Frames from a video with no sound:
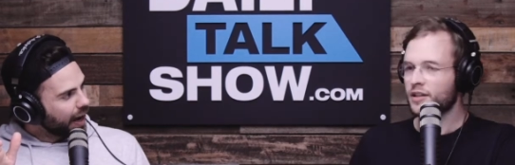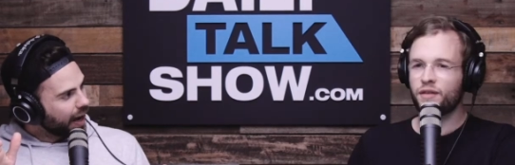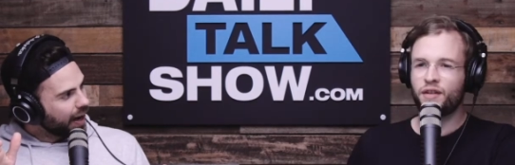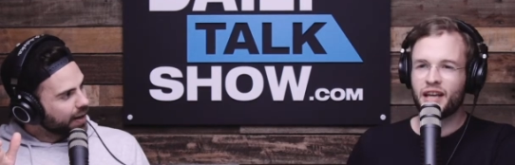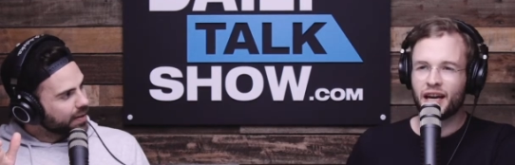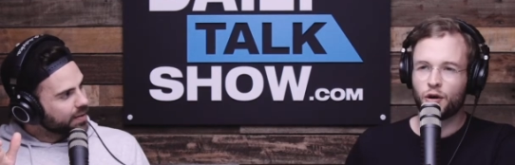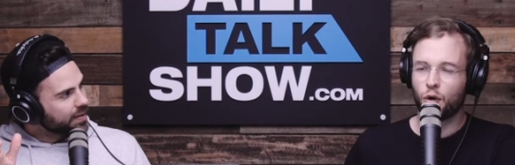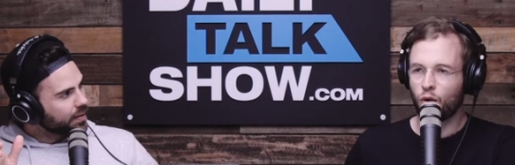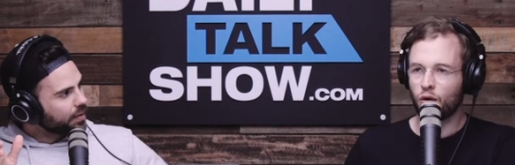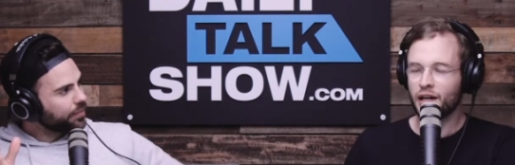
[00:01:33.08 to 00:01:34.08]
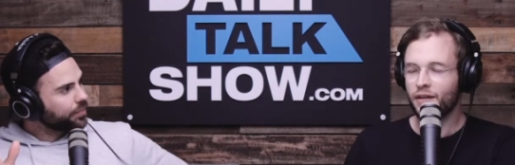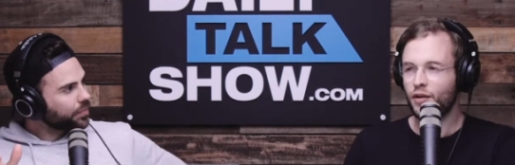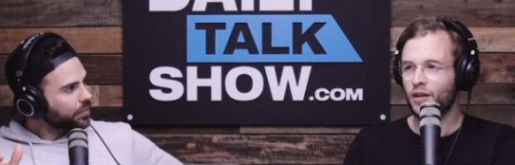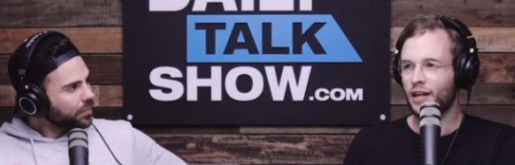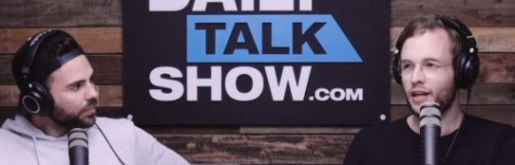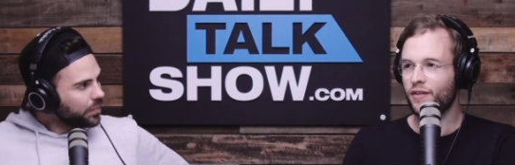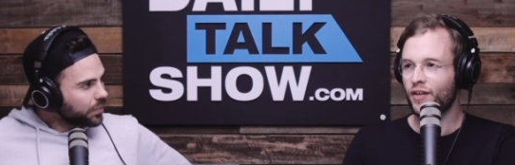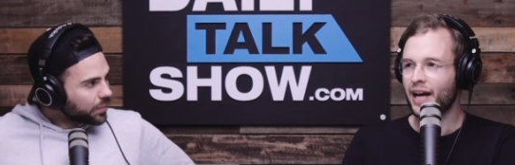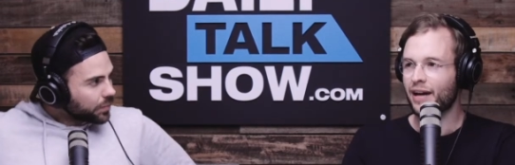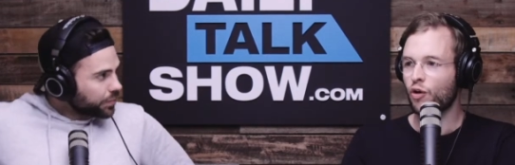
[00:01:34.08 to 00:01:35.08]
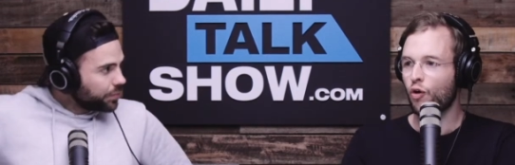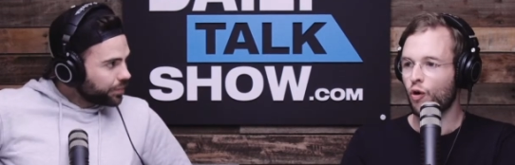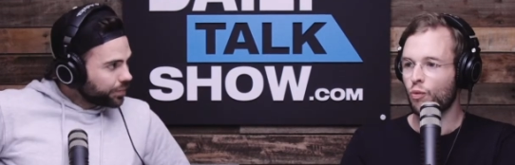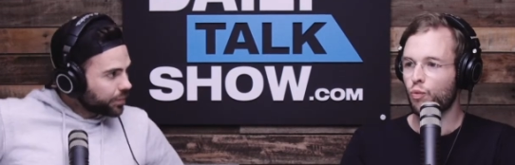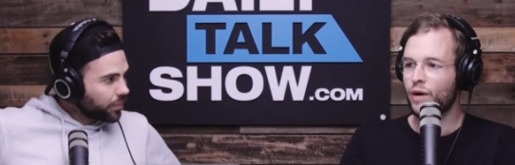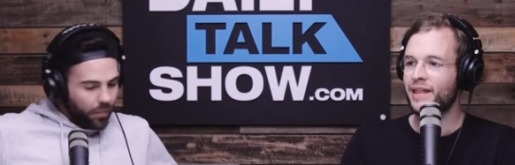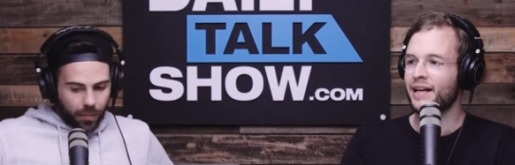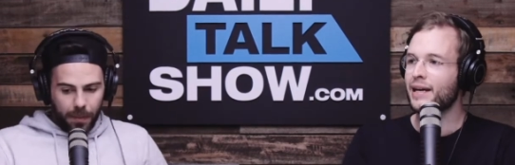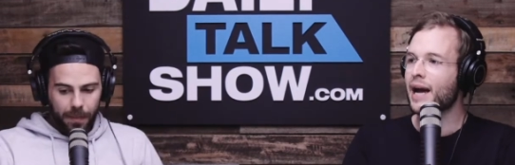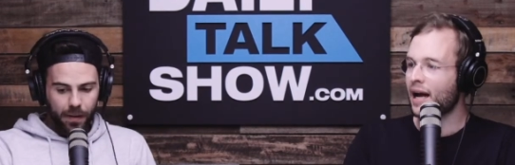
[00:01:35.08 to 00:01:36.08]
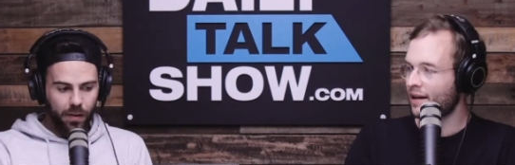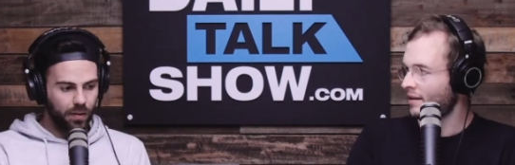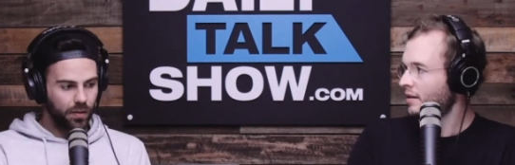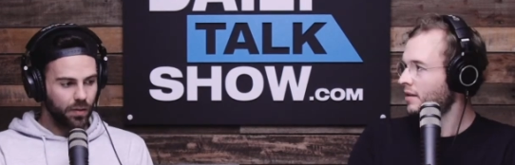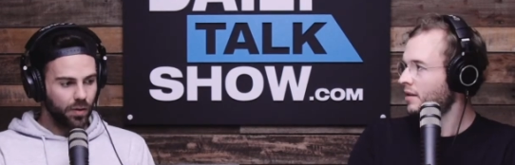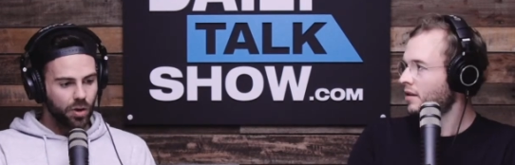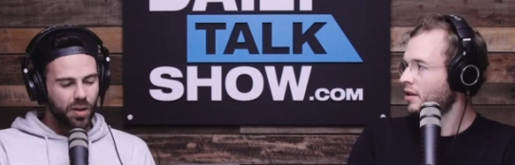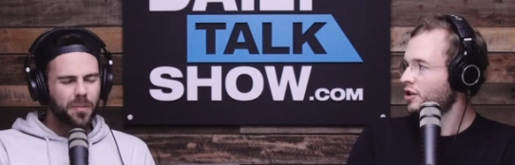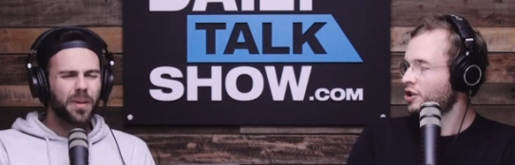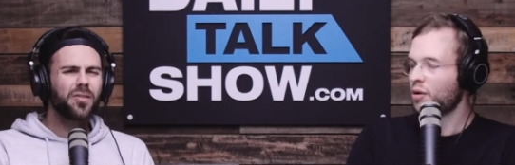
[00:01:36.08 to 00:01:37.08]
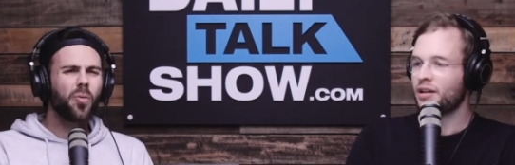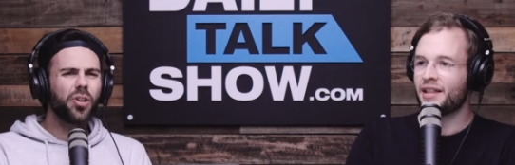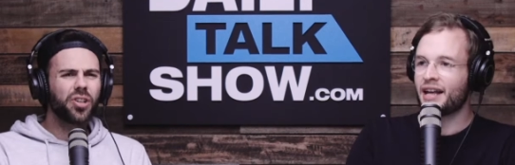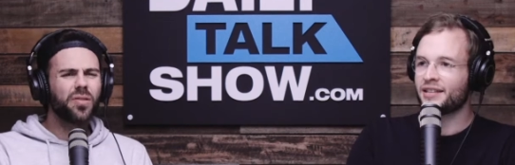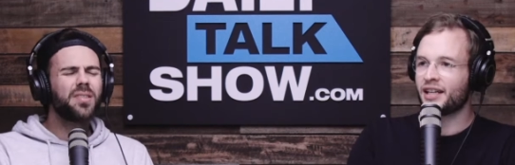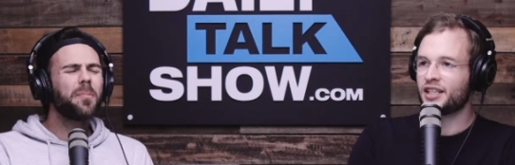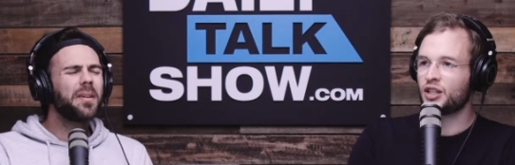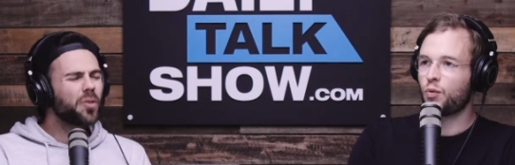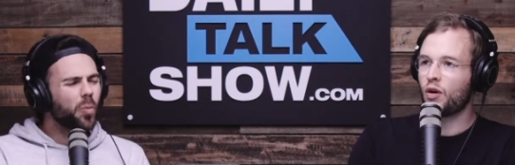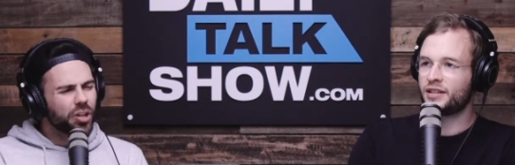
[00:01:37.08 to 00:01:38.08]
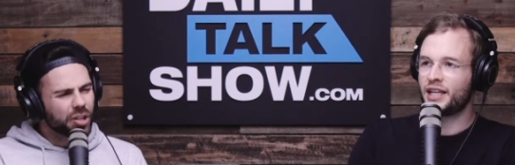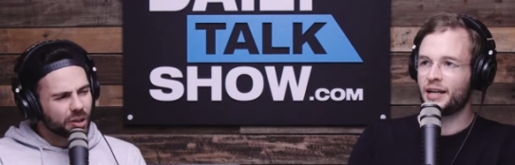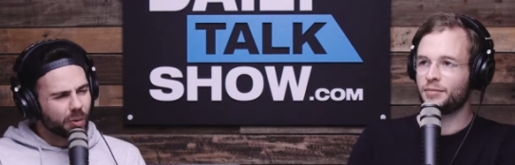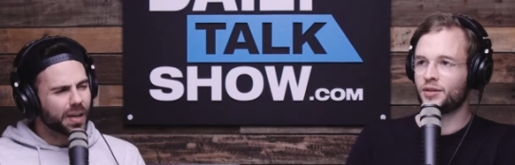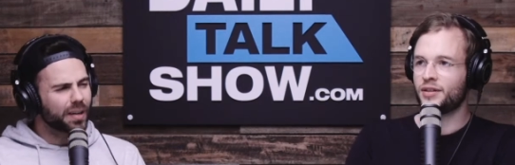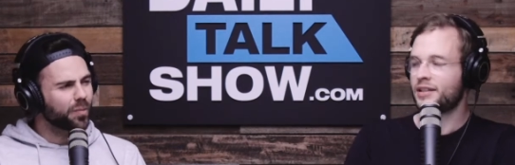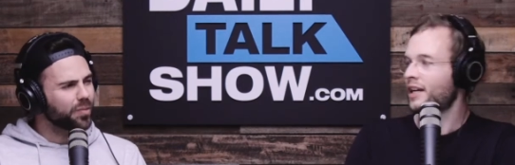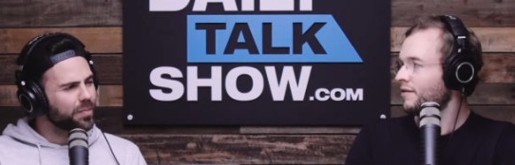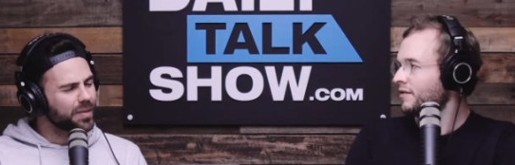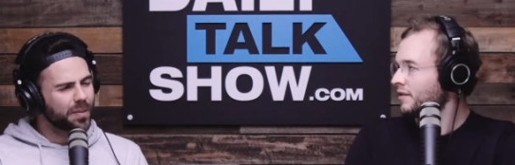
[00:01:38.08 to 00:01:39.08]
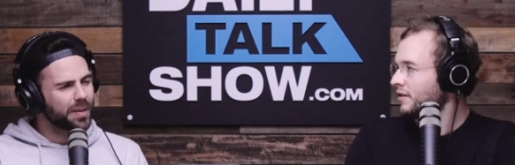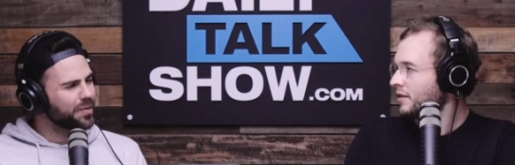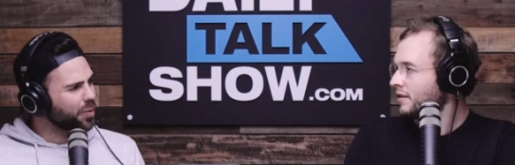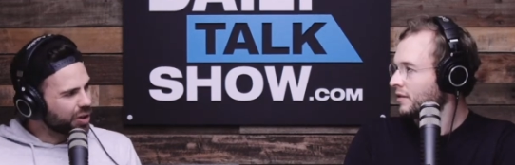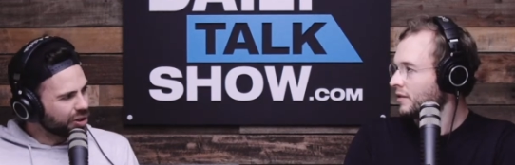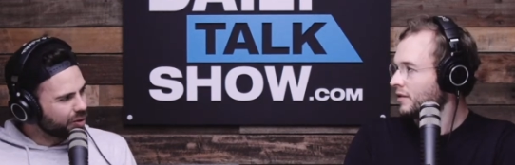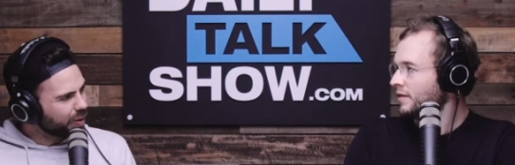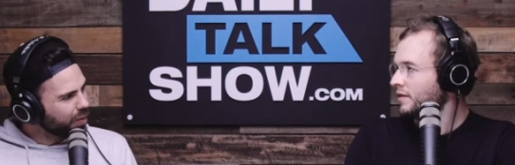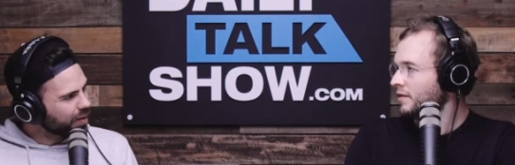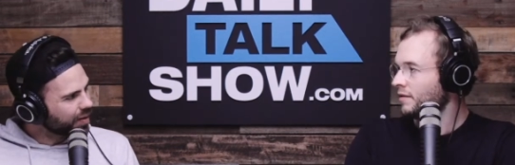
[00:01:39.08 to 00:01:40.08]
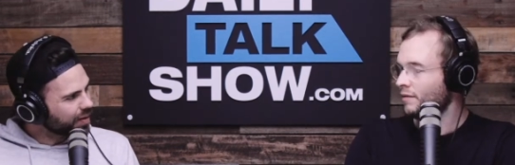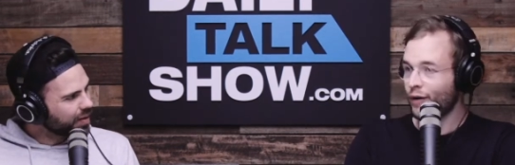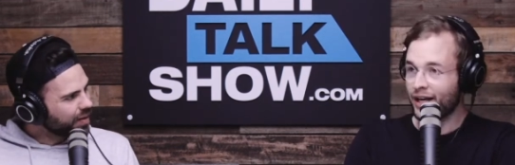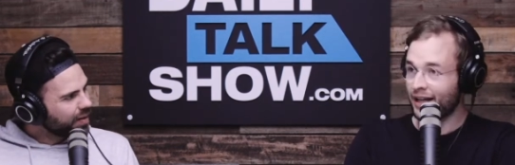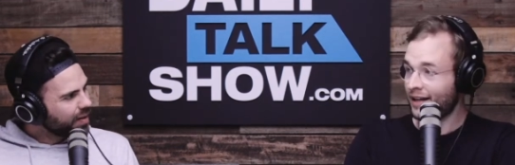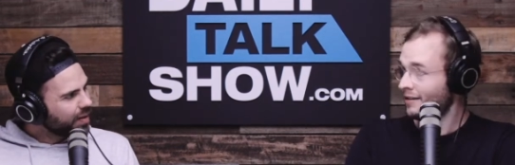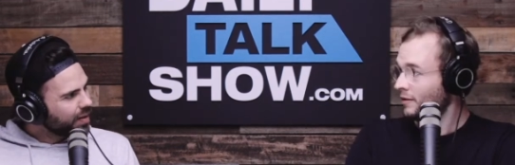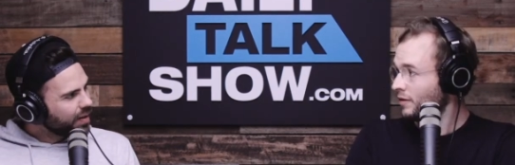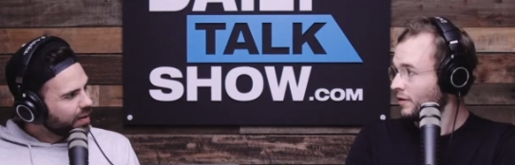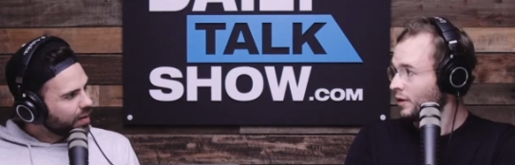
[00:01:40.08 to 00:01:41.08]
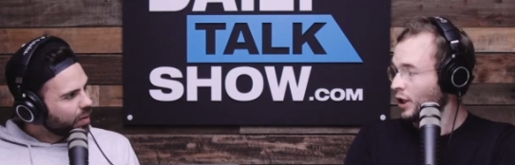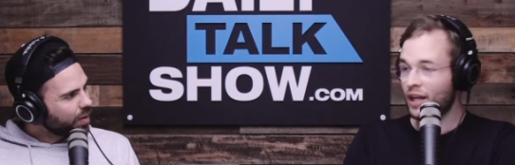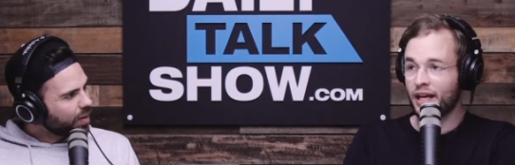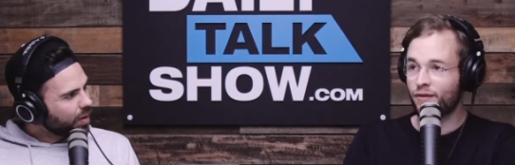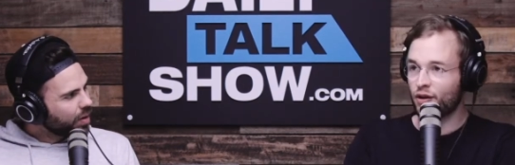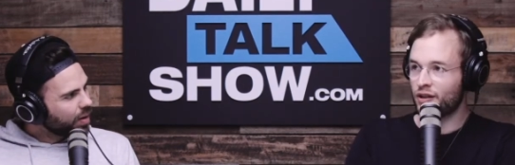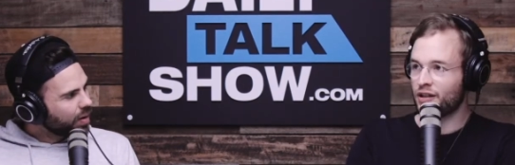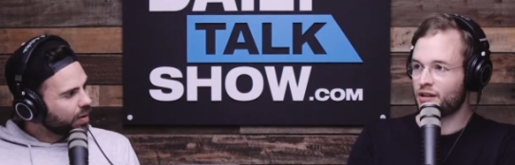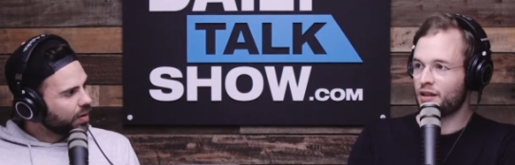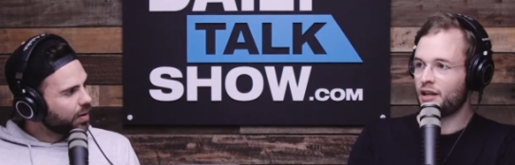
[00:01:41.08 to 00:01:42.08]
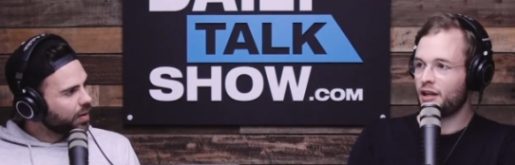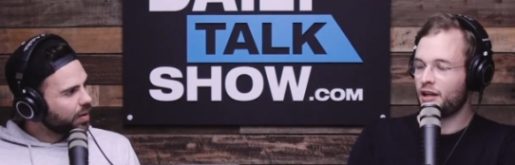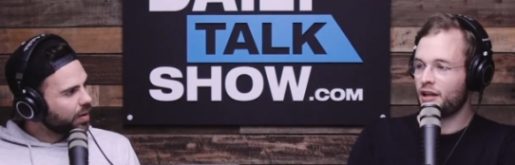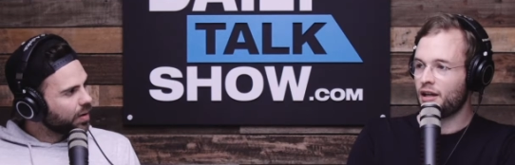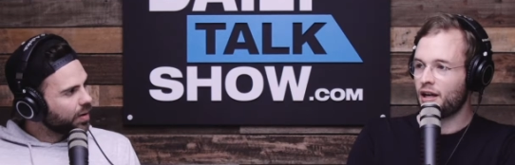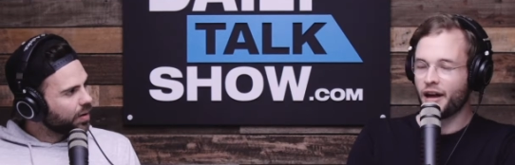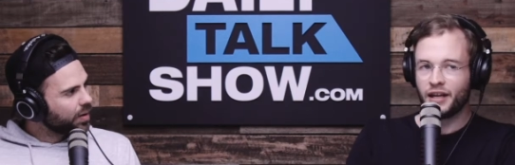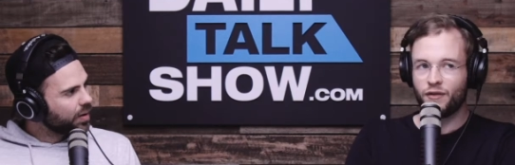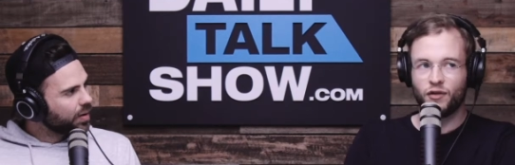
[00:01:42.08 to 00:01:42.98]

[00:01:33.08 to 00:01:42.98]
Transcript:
Speaker 1: So if you get caught, if you get caught with a gun,
Speaker 2: surely that's like SWAT team sort of stuff. It depends on what you're doing
Speaker 1: with it. Really? You think if you just, I think